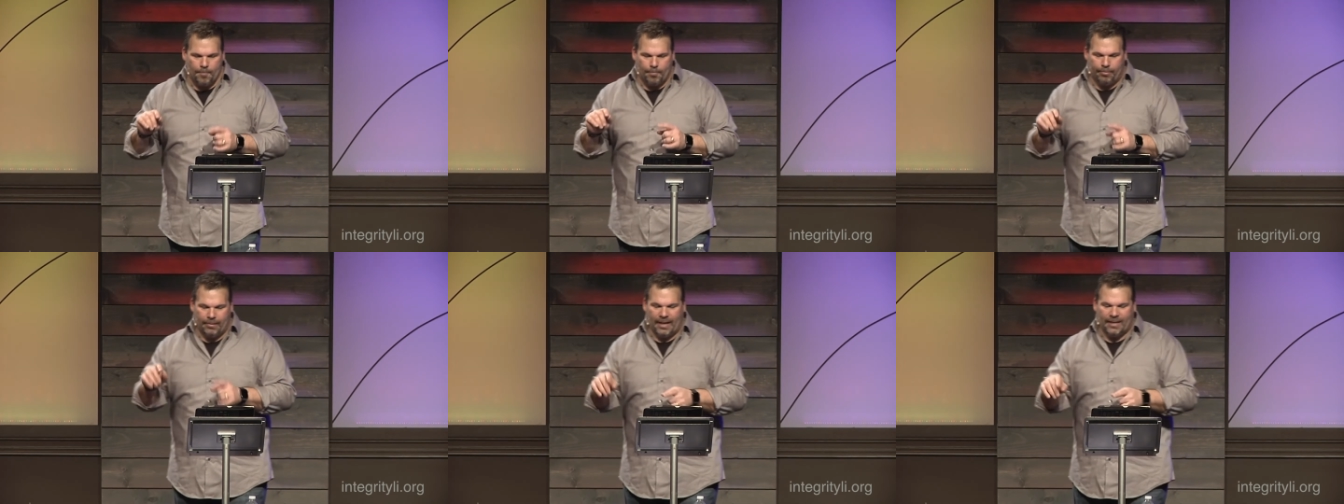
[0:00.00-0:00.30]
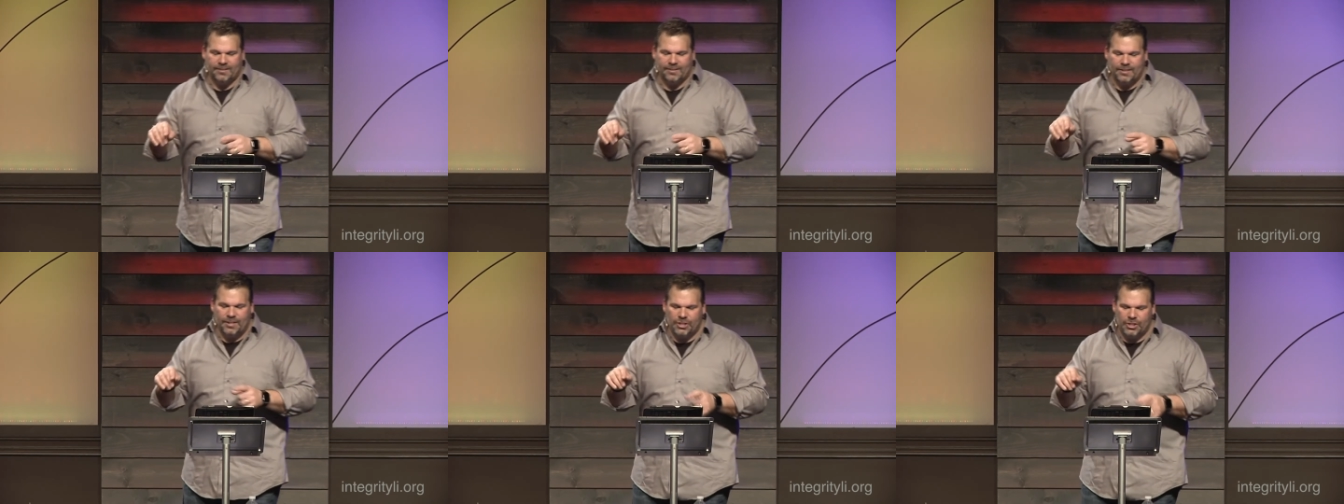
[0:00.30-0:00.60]

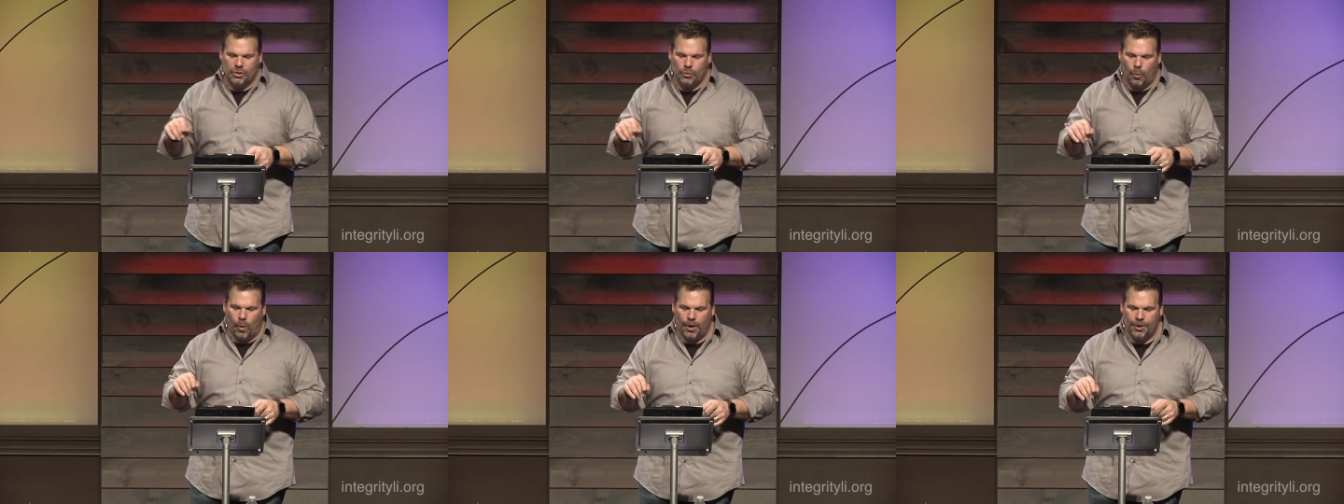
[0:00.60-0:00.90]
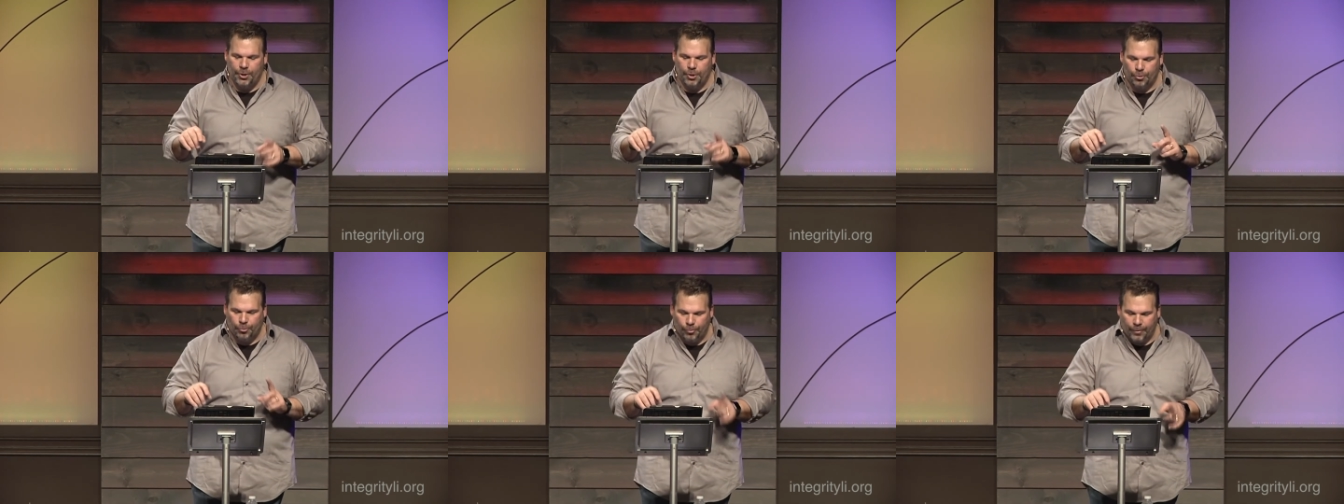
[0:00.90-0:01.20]
Blessed is the
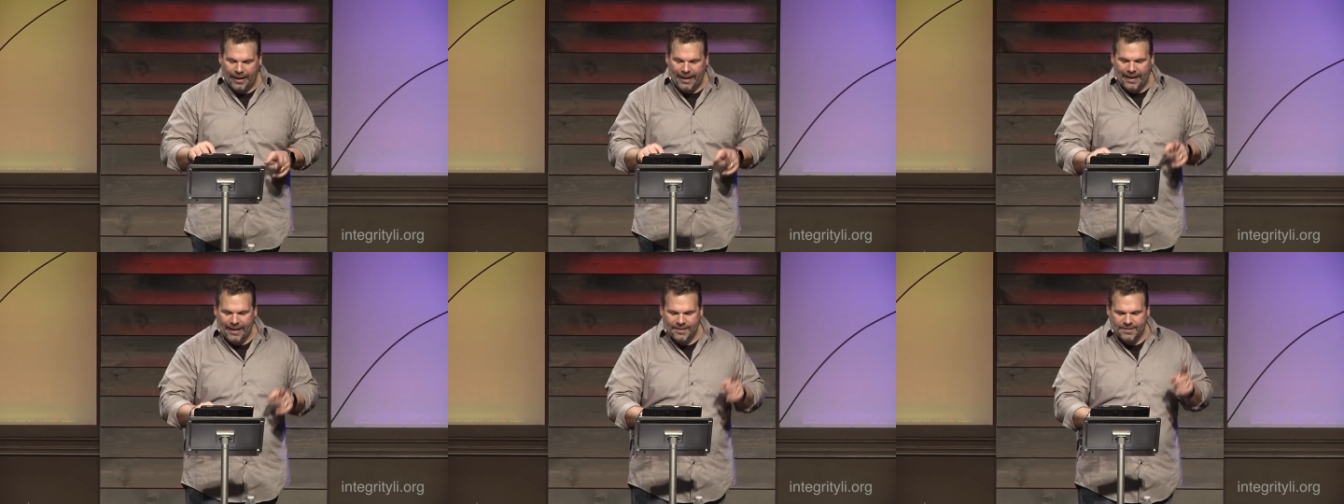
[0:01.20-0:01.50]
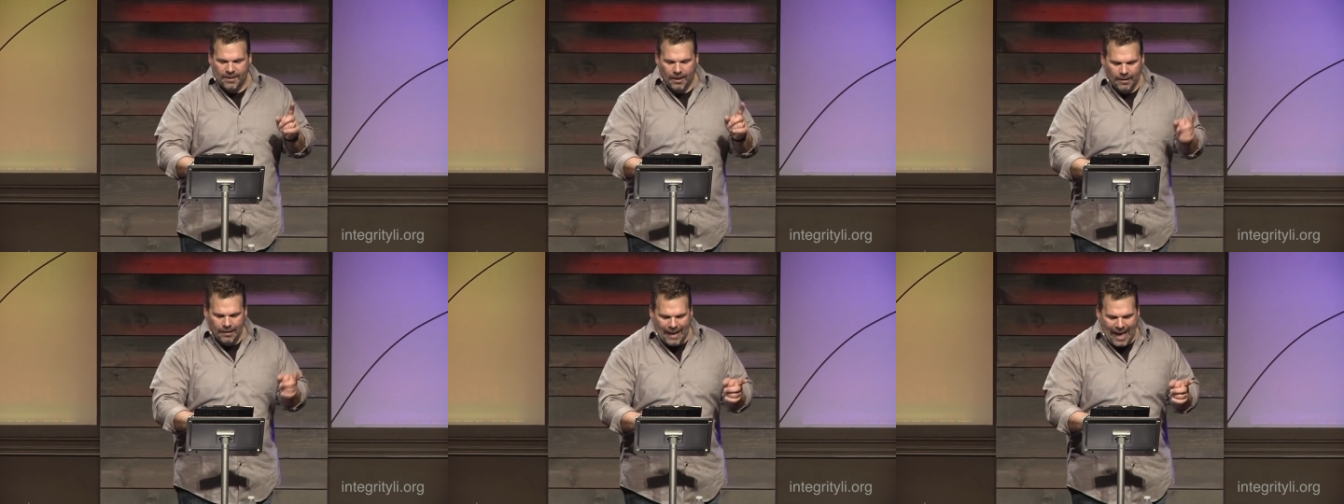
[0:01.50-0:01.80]
one who
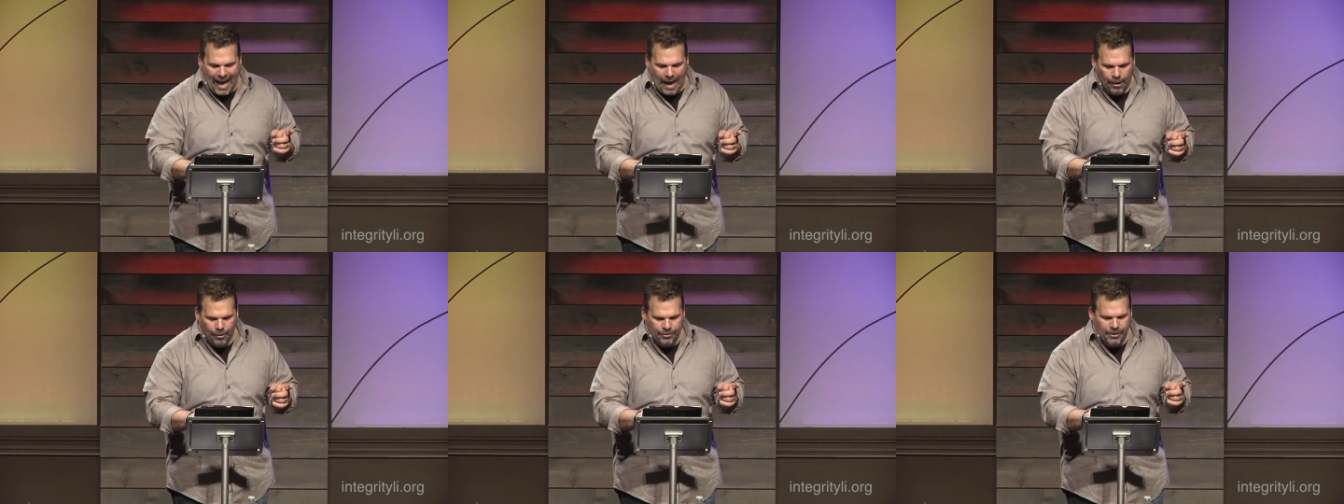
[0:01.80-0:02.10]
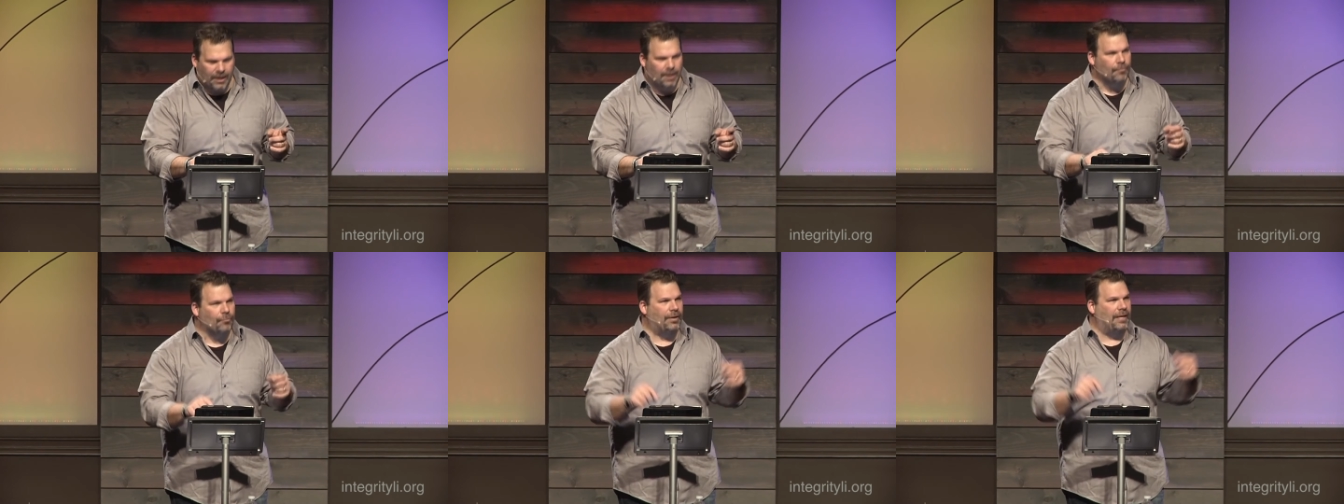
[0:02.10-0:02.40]
reads aloud,
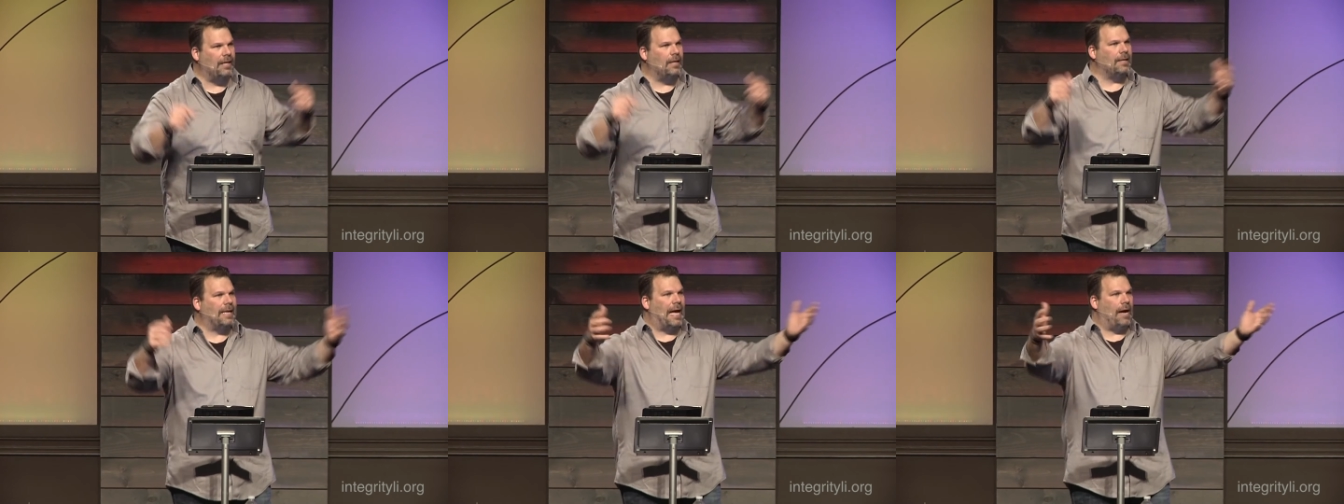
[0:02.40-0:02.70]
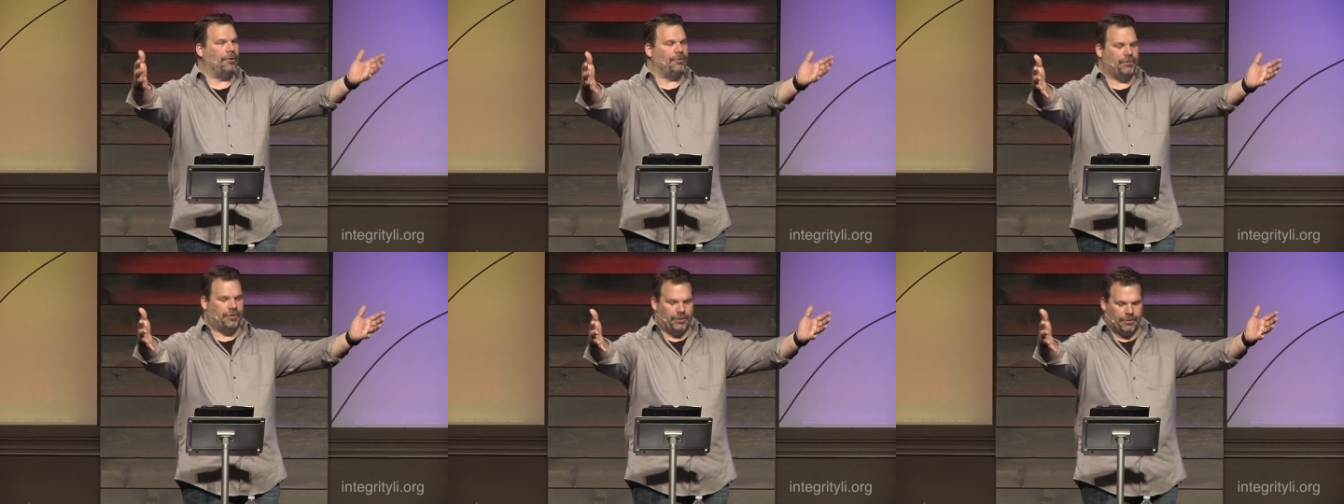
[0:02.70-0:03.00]
and I'm reading
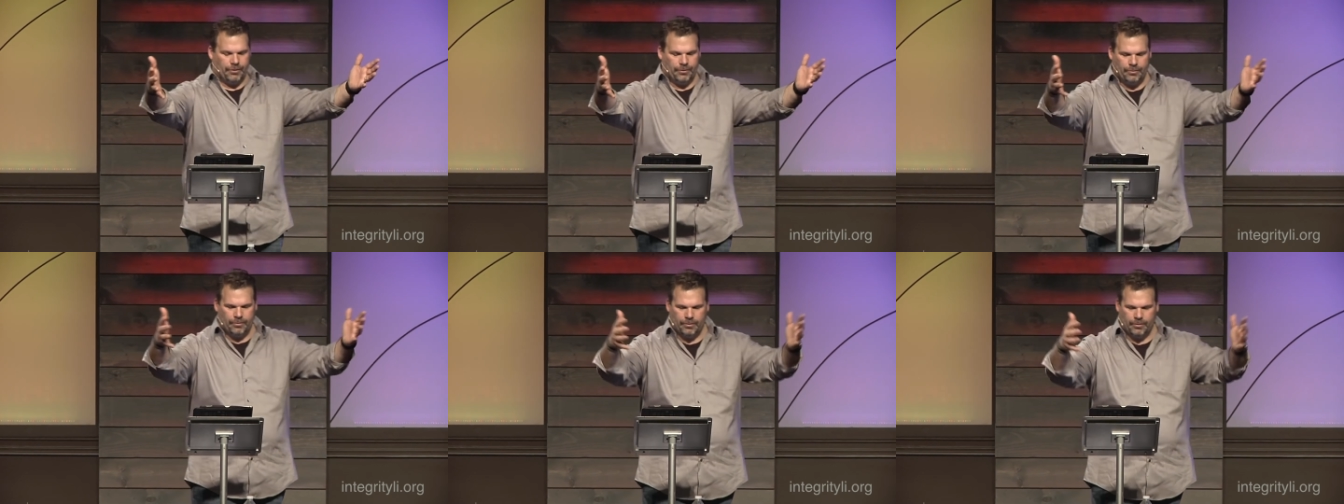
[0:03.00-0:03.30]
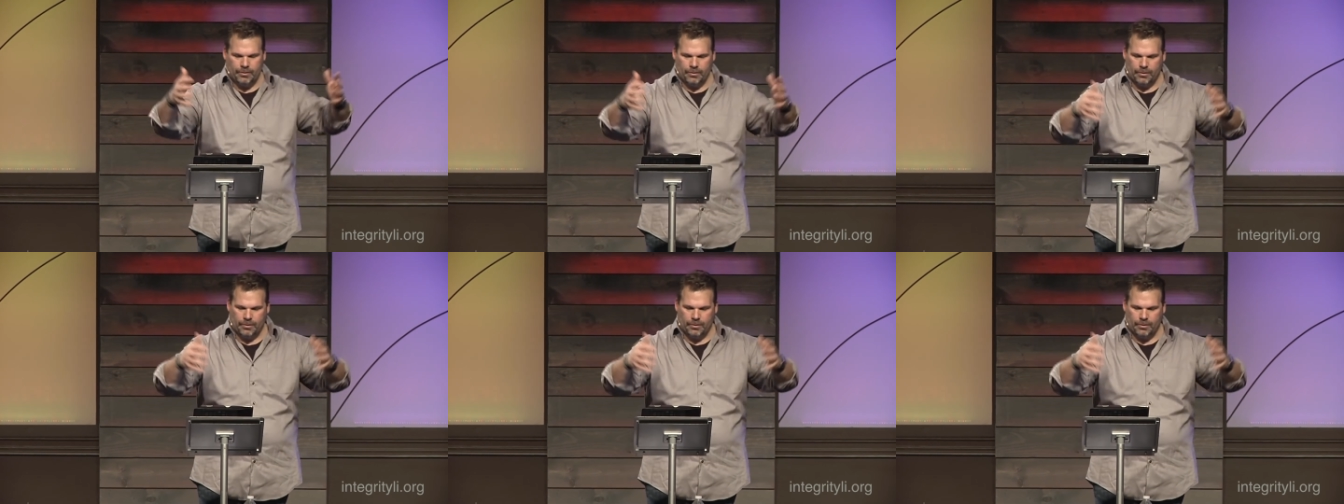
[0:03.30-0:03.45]
aloud to you.